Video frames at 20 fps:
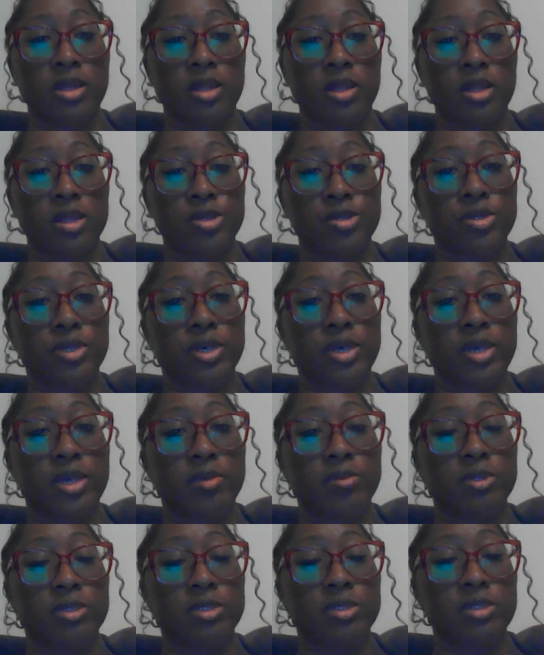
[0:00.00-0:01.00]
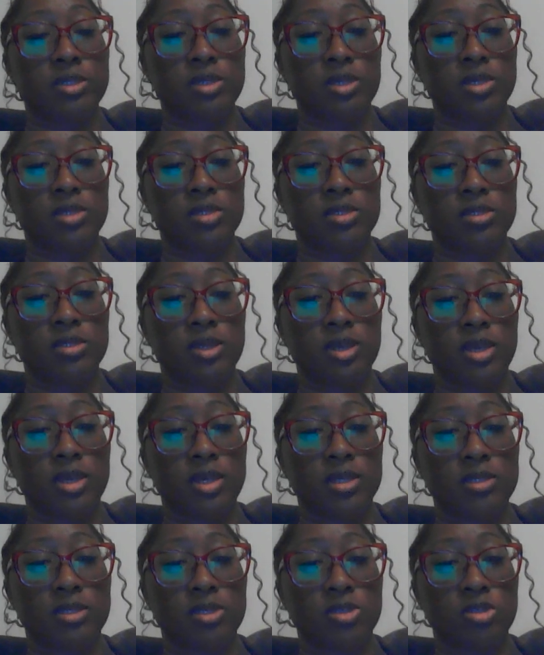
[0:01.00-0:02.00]
Learned helplessness
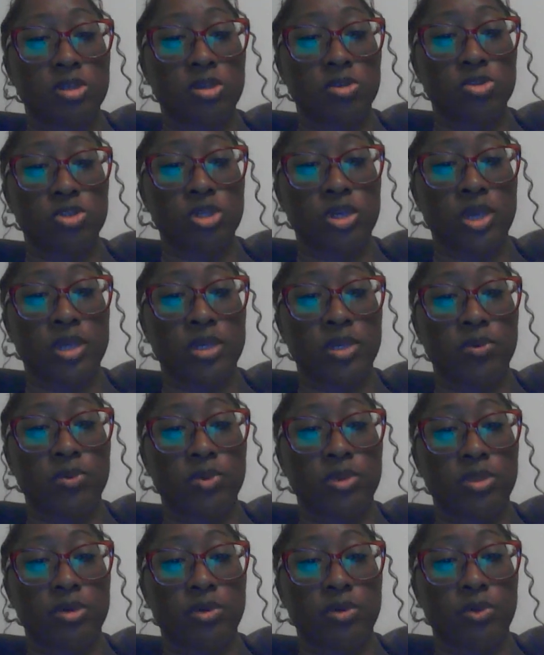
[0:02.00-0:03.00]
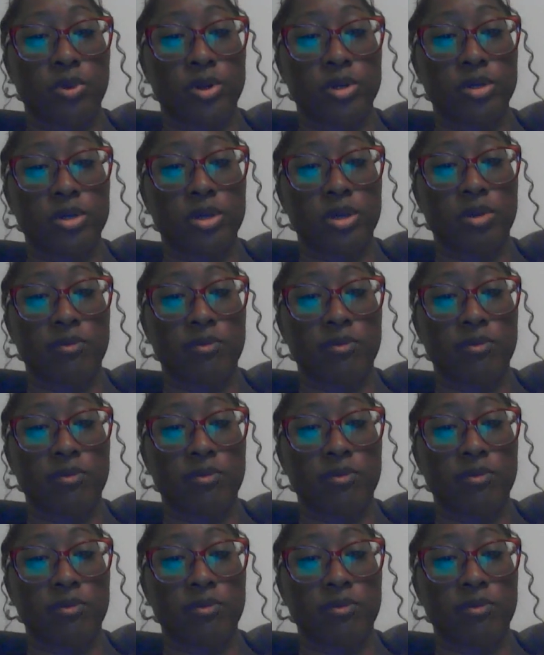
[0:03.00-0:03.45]
is associated with the work